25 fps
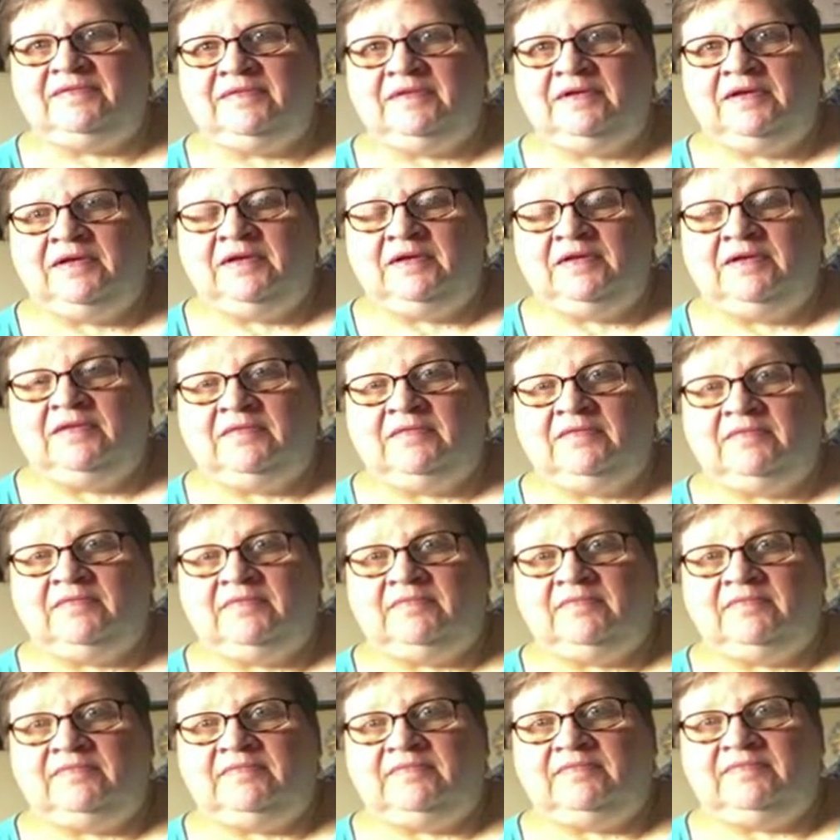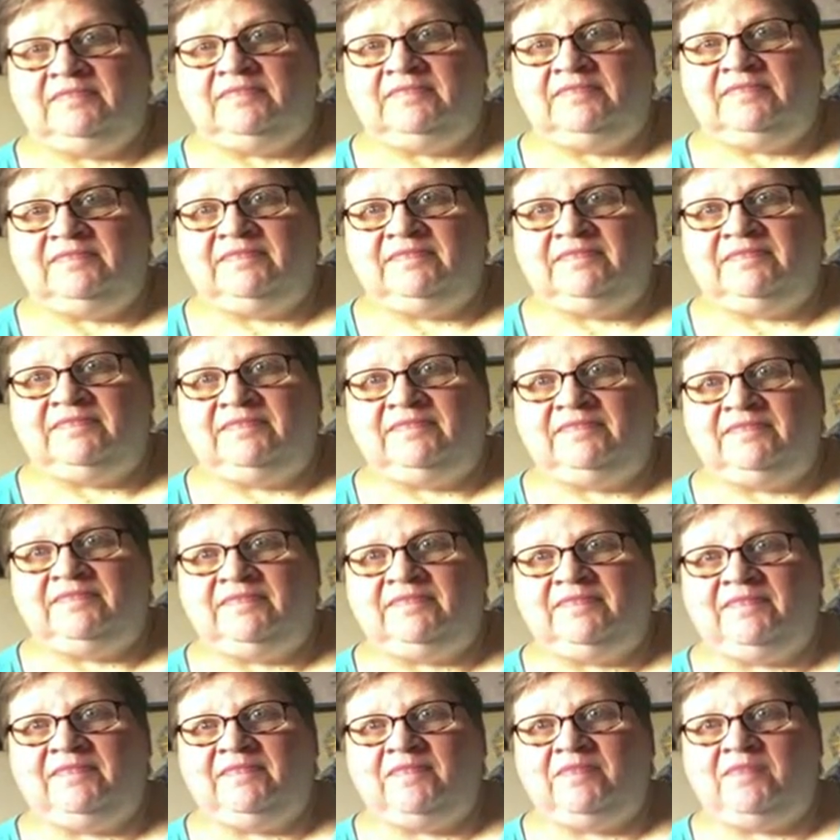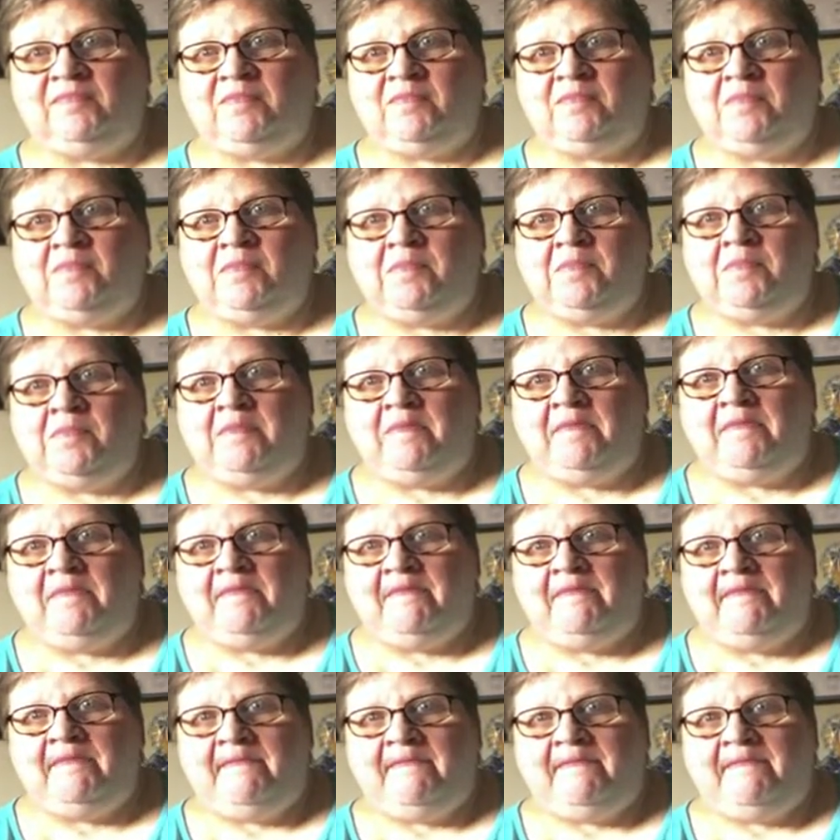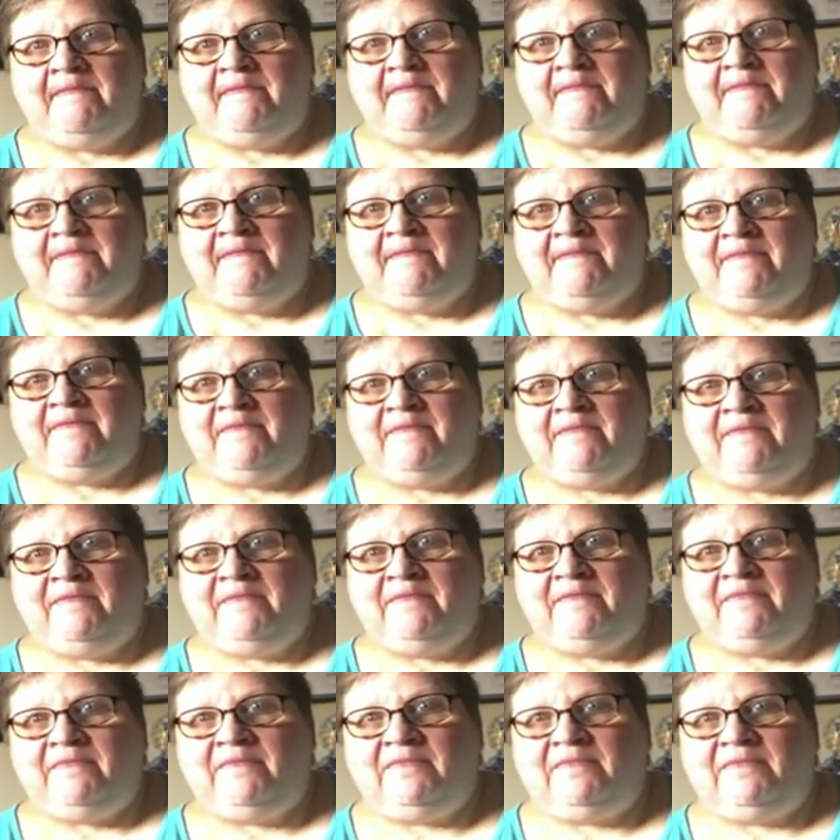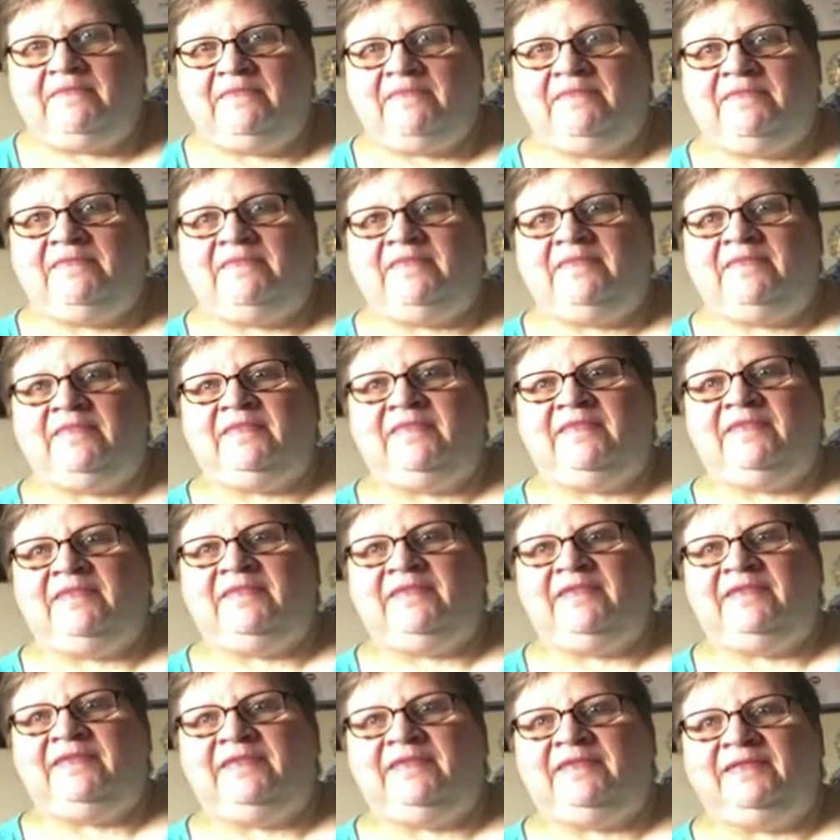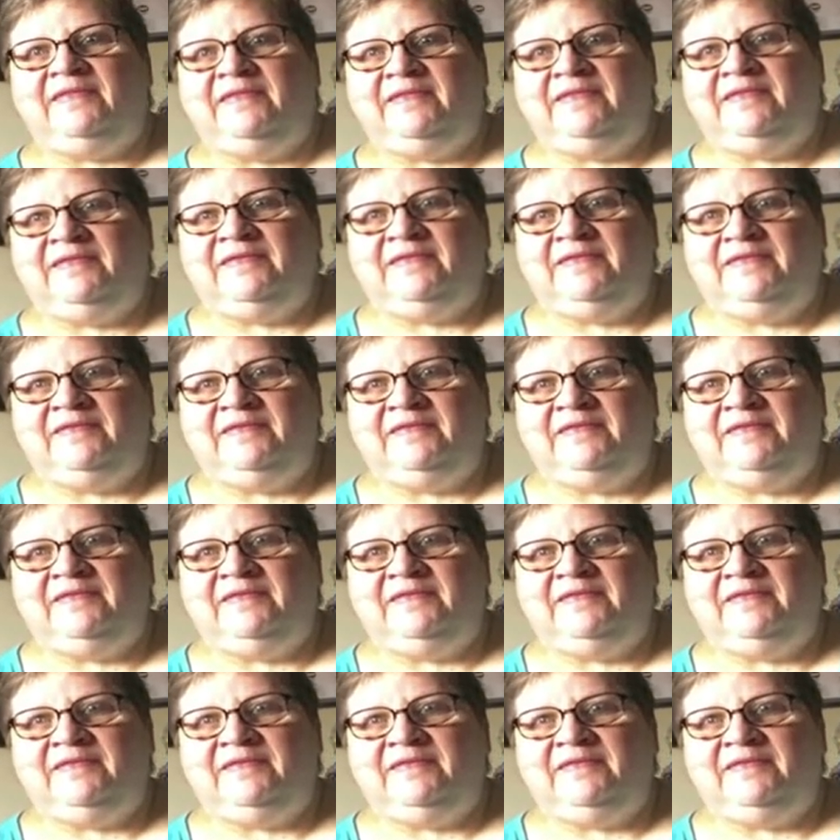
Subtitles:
(not speaking)